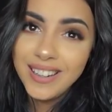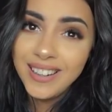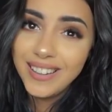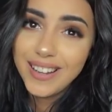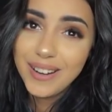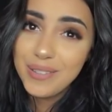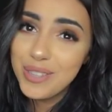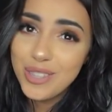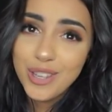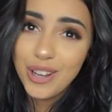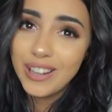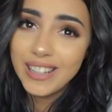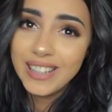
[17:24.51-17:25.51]
That was
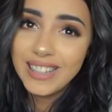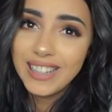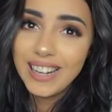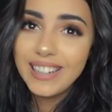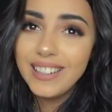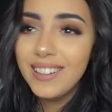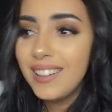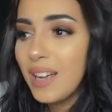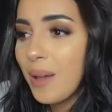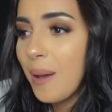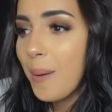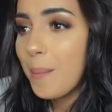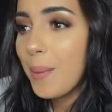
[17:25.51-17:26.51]
totally delayed.
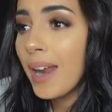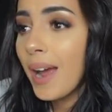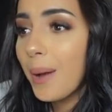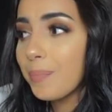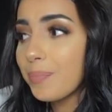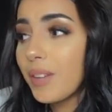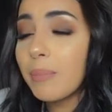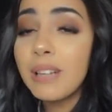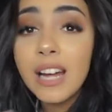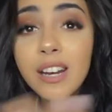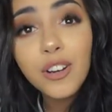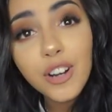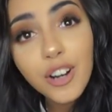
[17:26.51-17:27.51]
But I'm
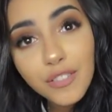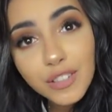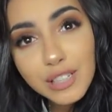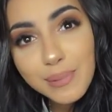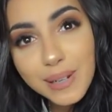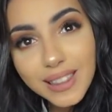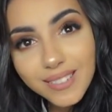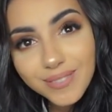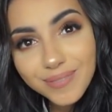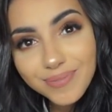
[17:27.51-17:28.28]
glad I got it over and done with.